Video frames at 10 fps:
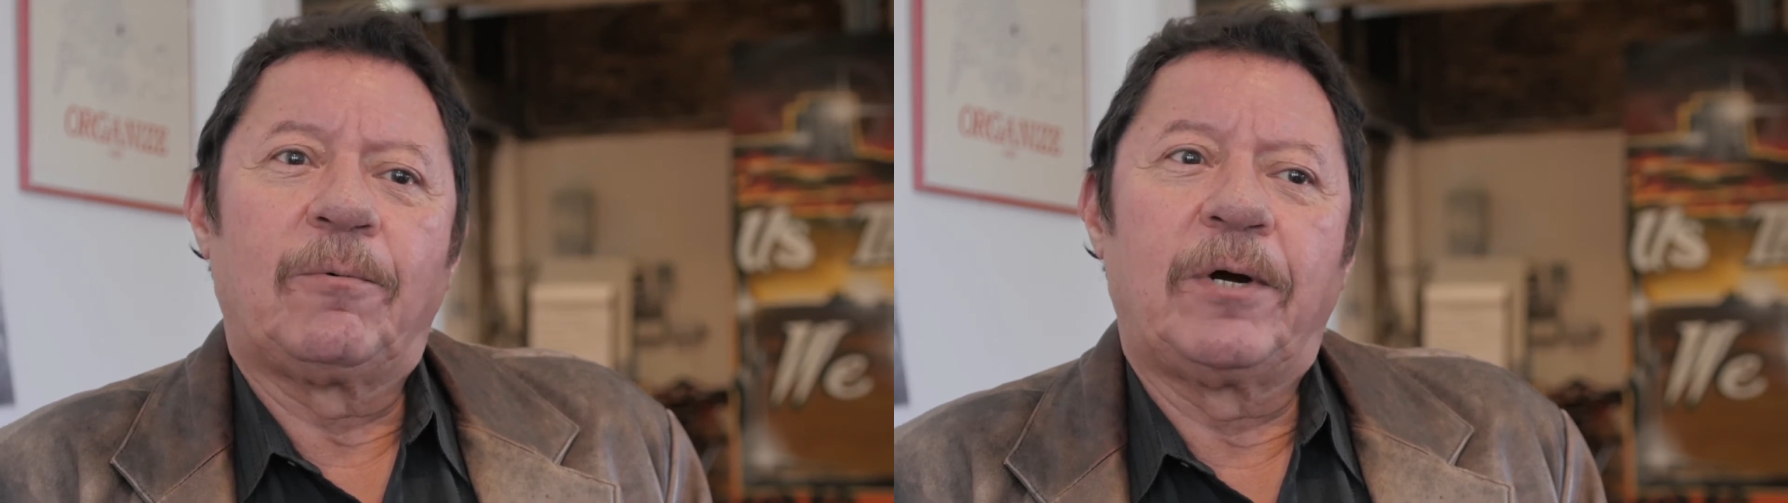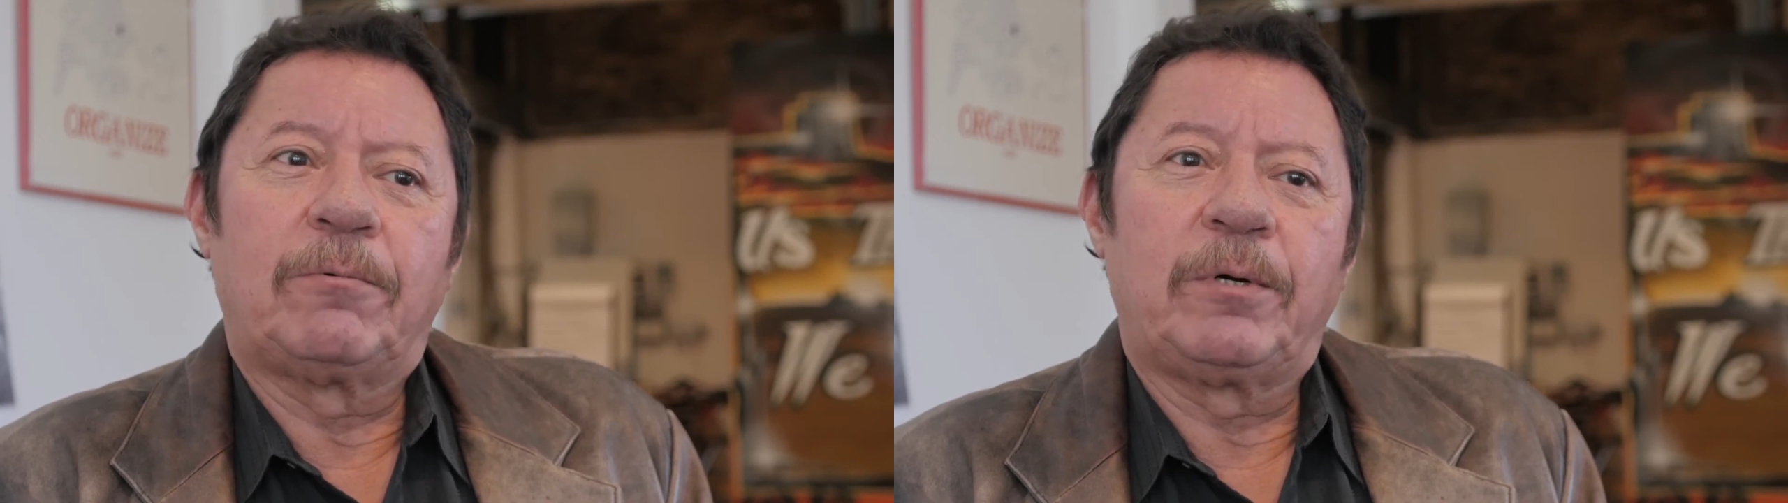
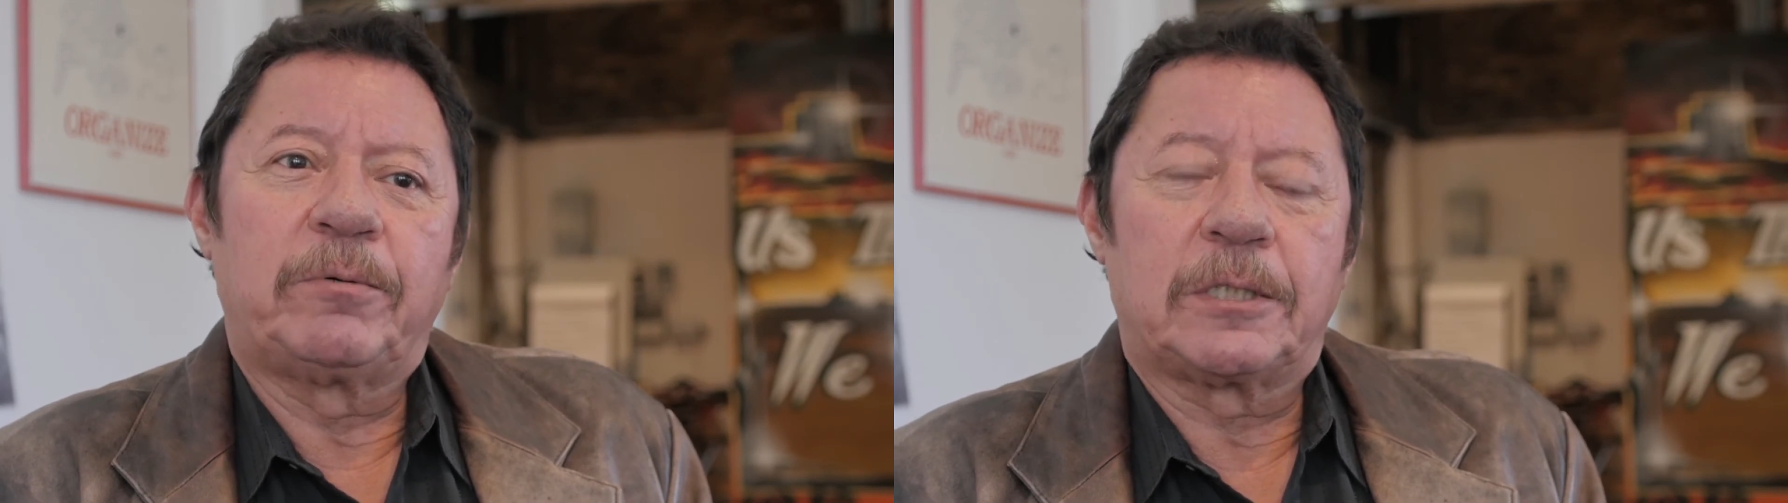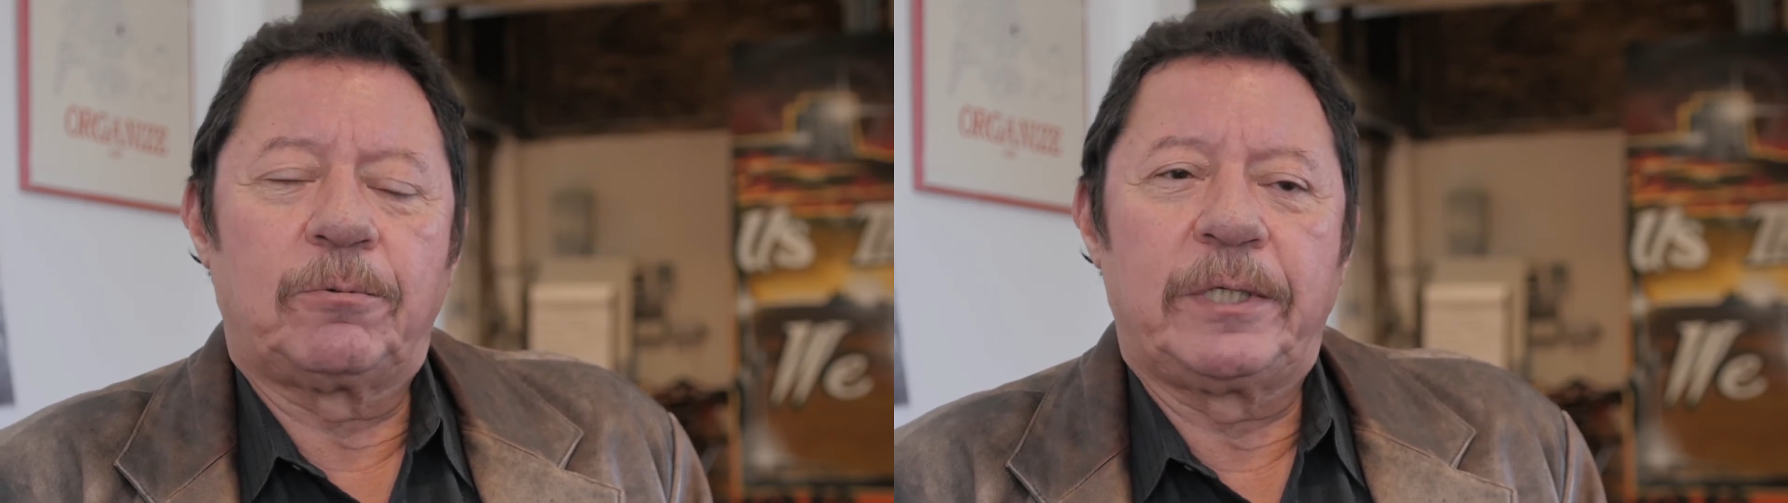where we
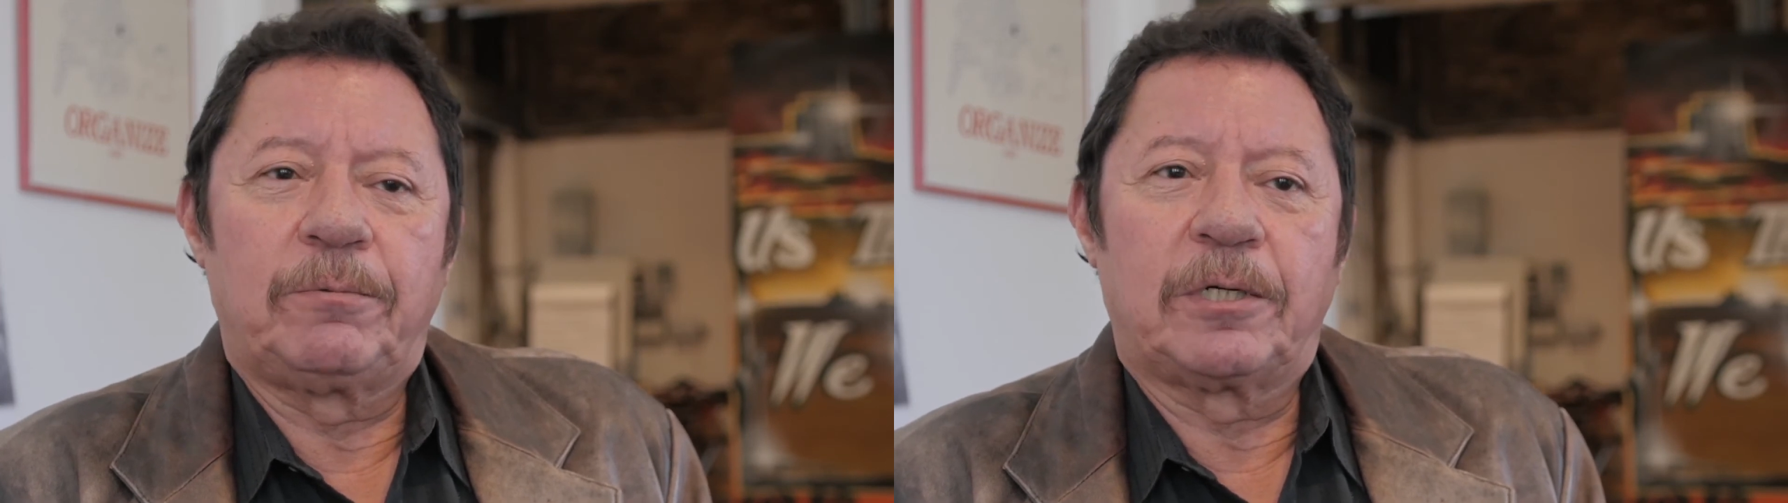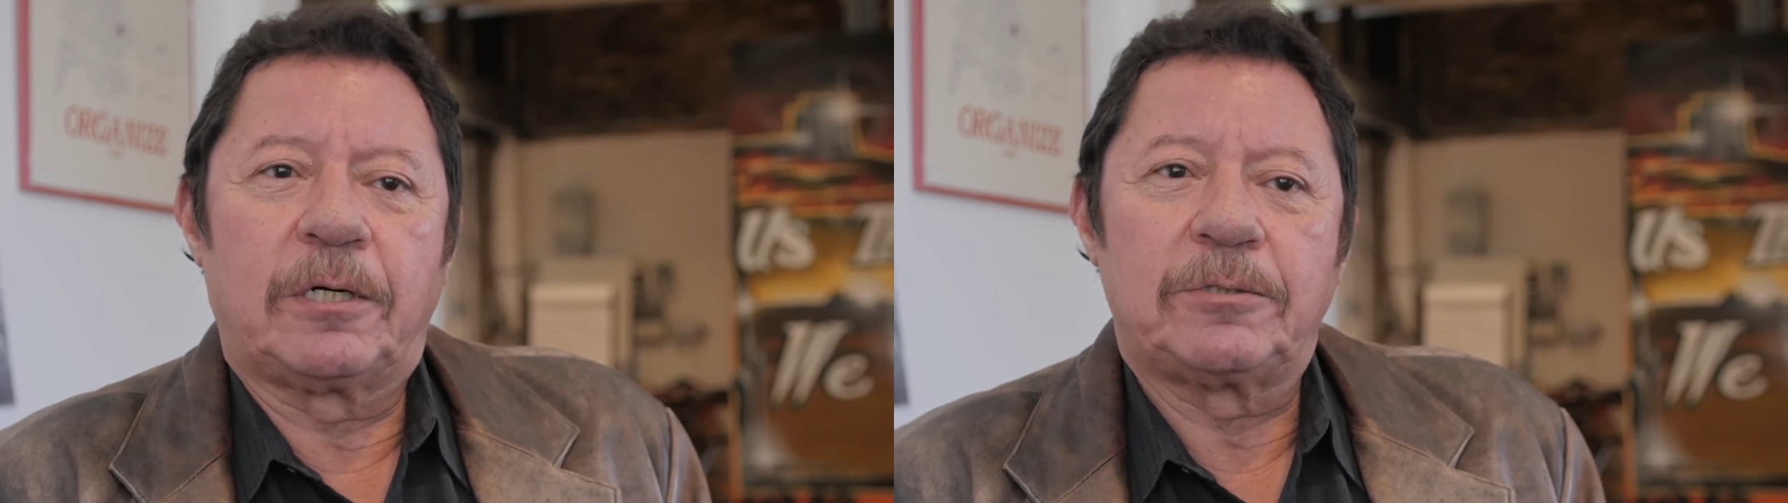
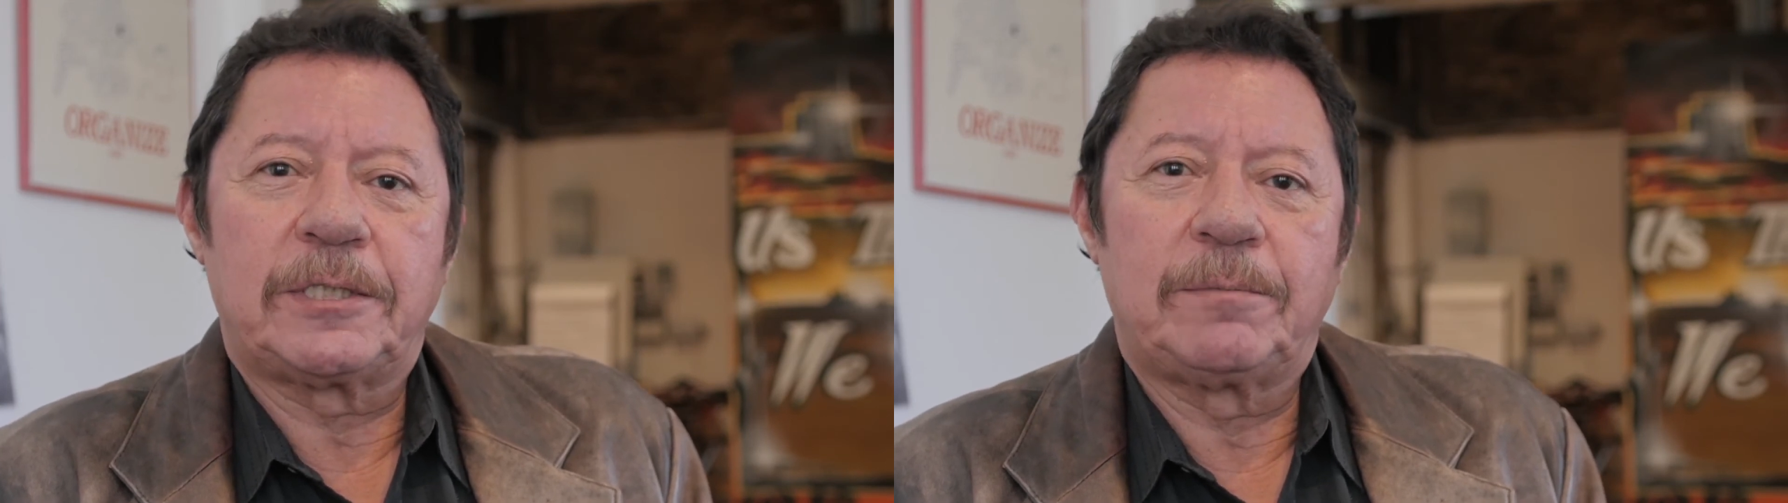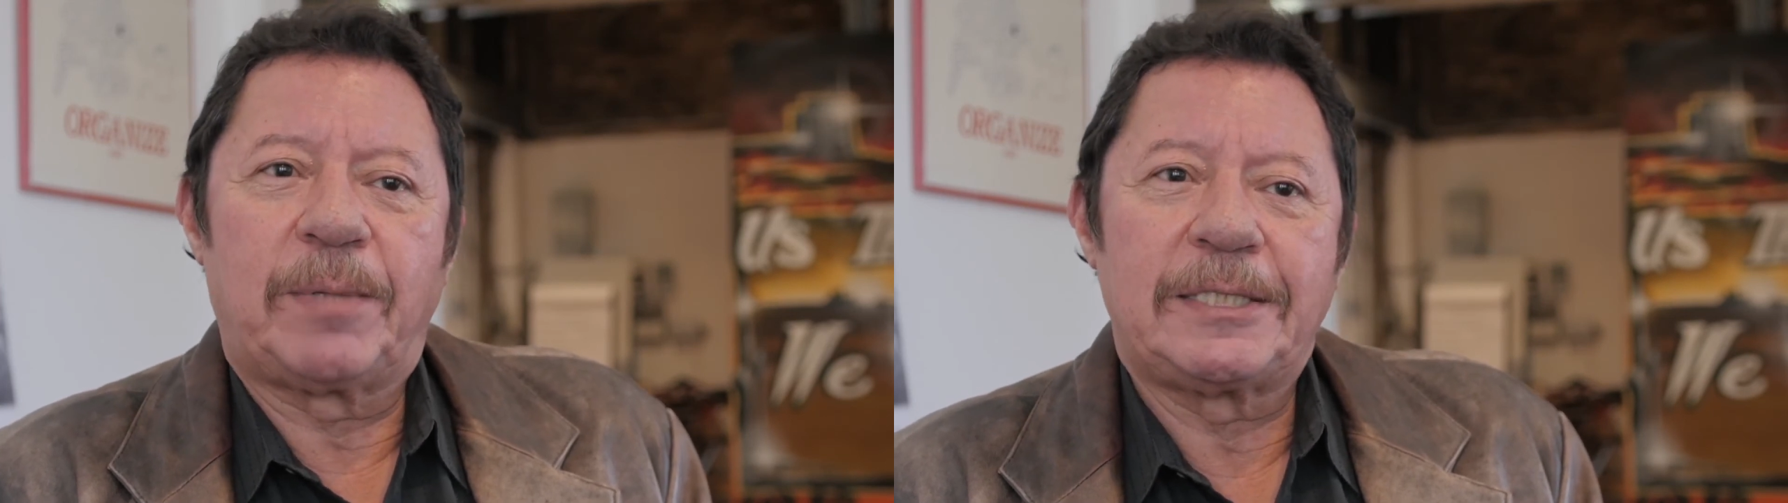were hosted